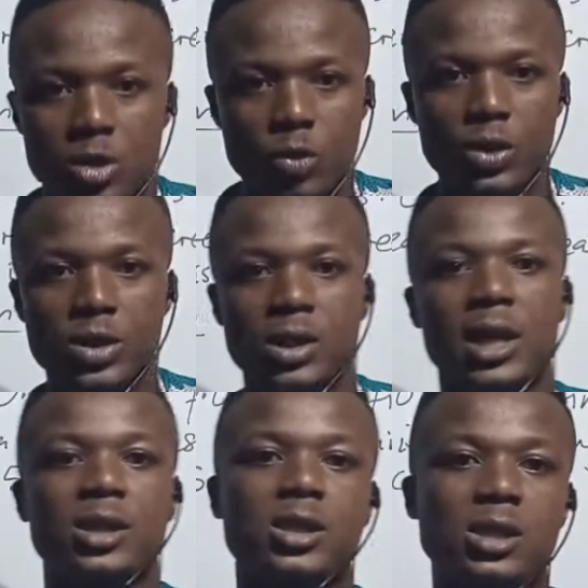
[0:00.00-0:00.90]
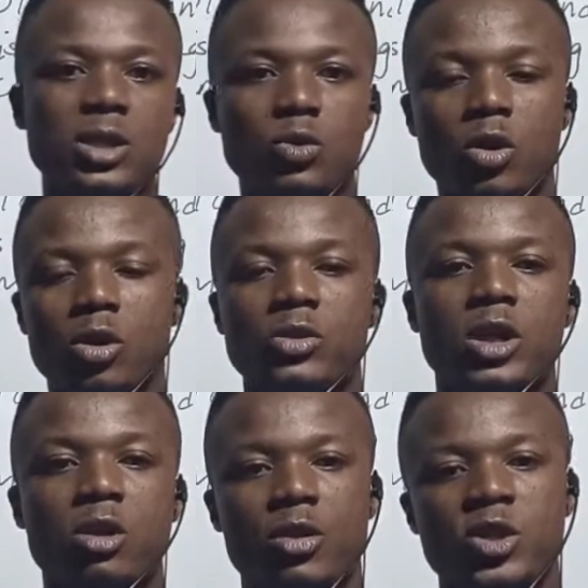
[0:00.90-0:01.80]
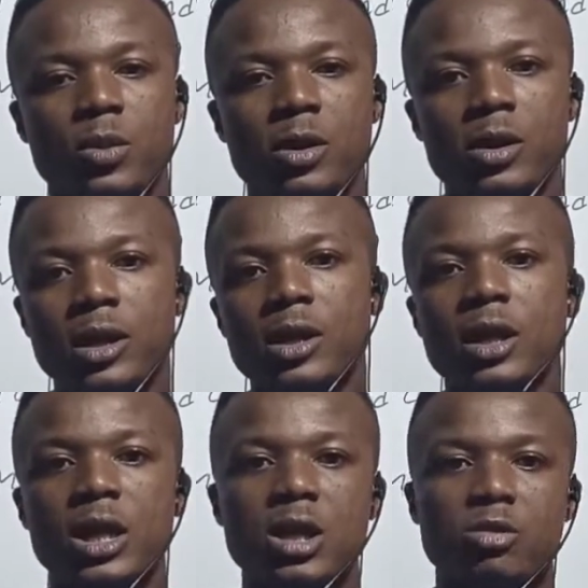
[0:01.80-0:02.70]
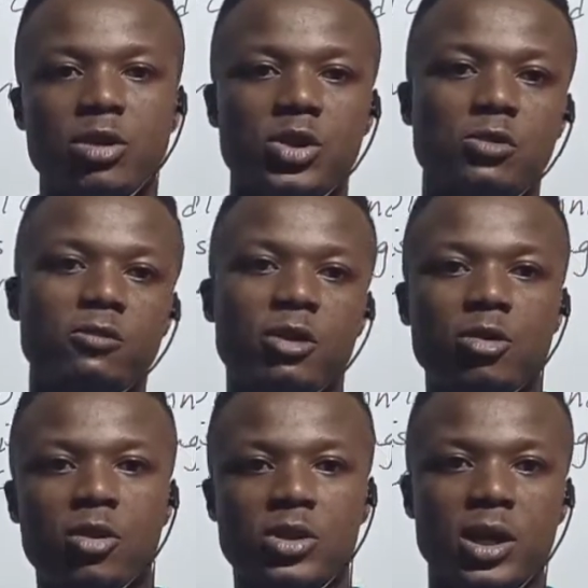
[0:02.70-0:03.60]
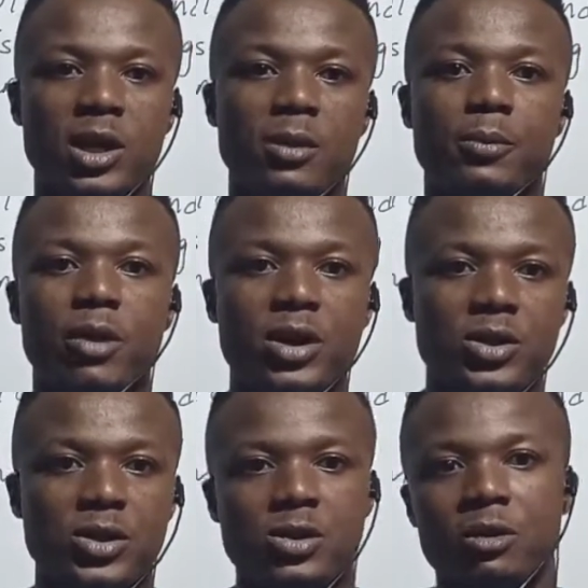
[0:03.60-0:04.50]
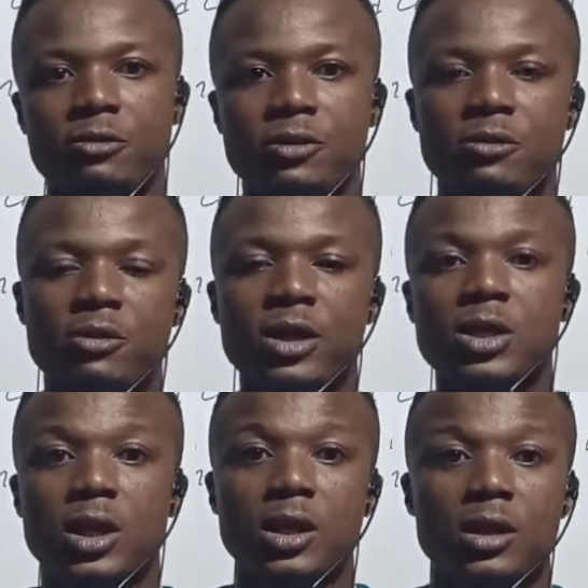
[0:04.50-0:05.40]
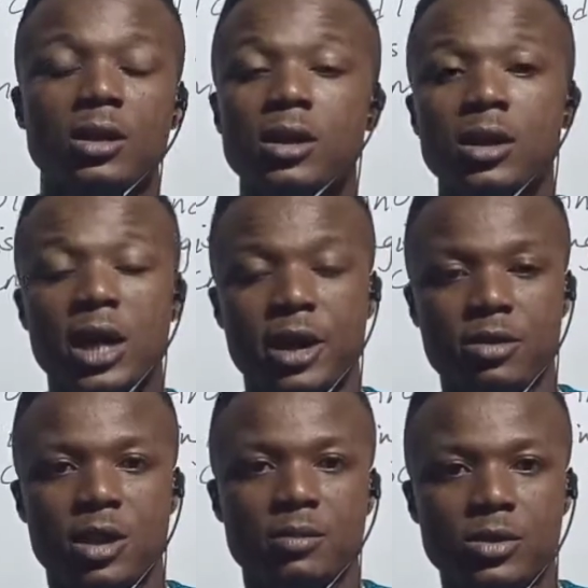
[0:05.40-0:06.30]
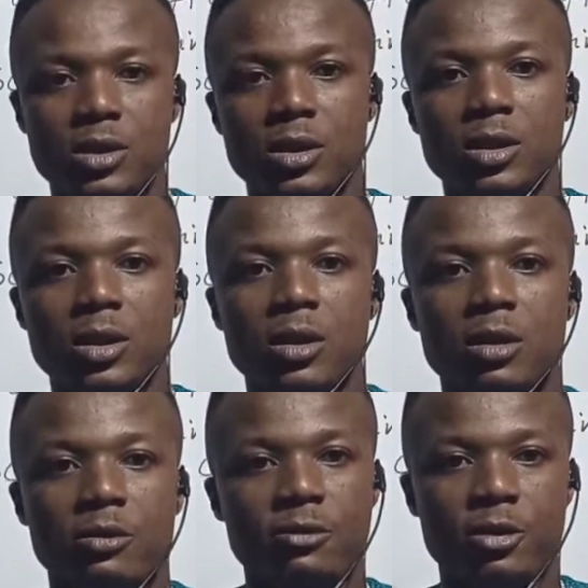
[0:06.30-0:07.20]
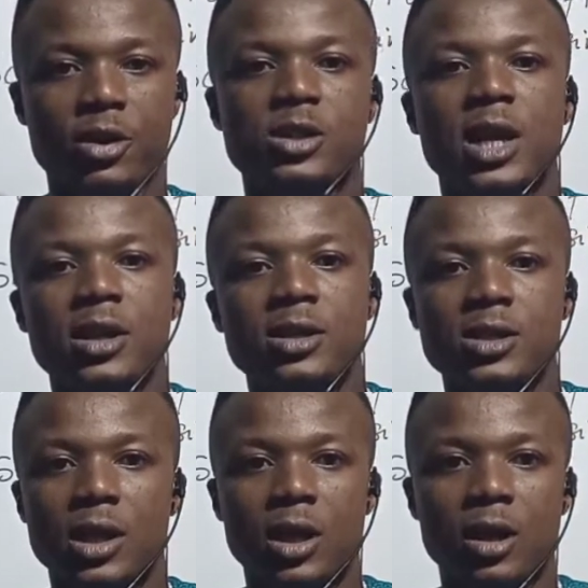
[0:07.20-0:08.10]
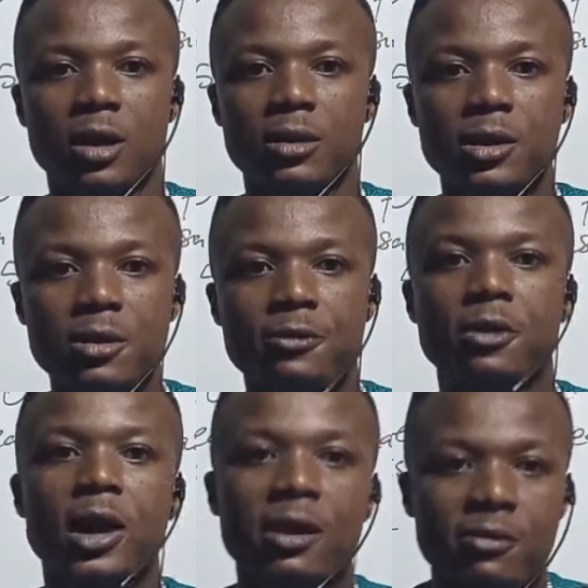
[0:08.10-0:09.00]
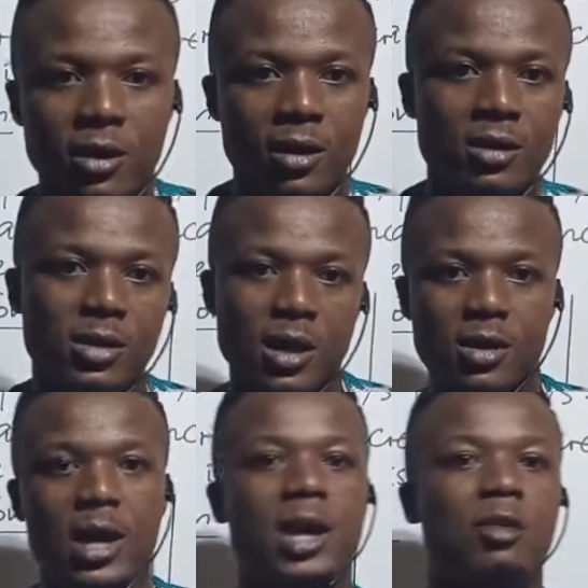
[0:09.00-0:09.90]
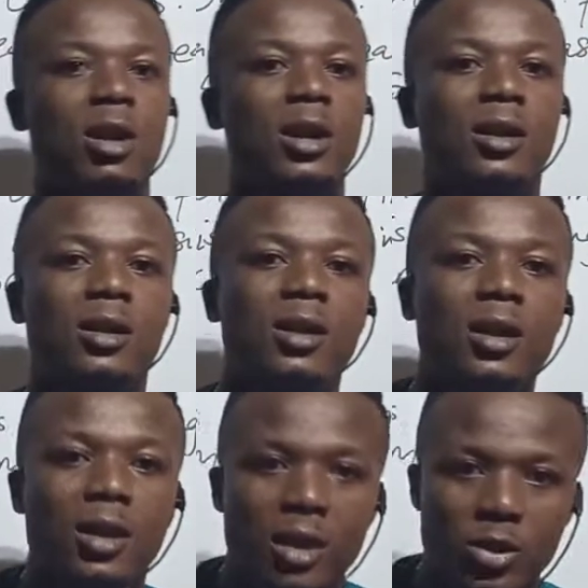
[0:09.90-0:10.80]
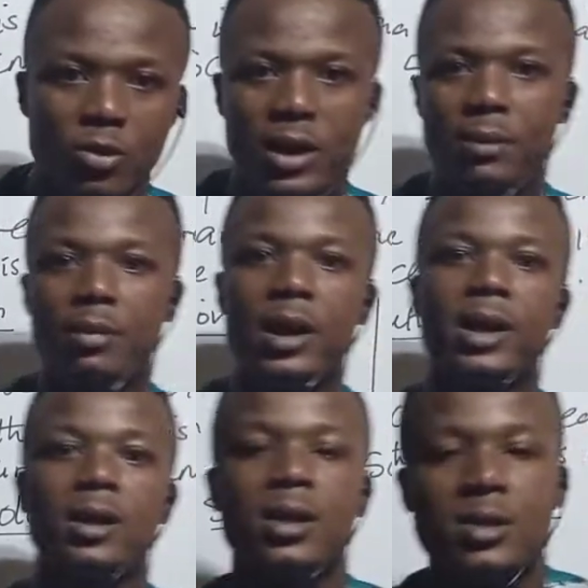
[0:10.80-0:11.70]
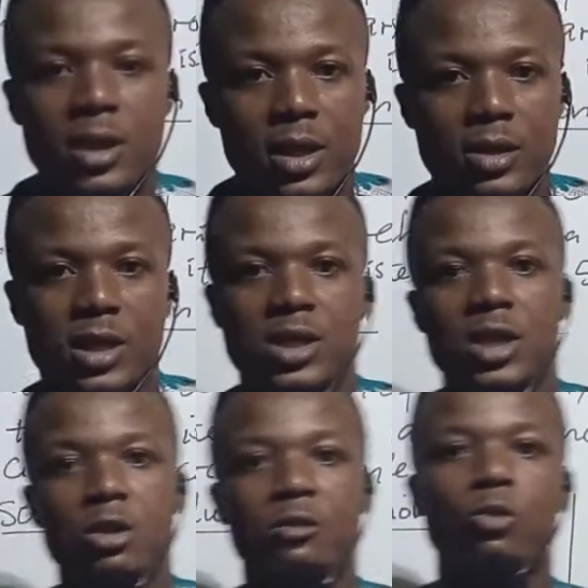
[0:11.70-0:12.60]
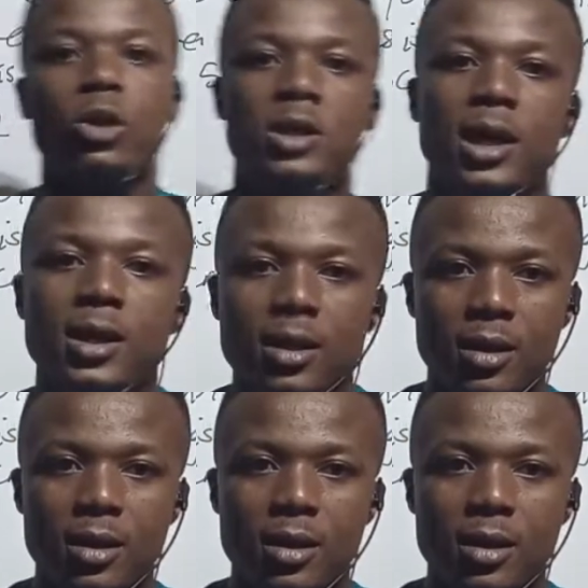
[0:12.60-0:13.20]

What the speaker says: you will see that it will cause a corresponding increase to various prices of different items. For instance, if you have 10 naira, you can buy, let's say, a sachet of water.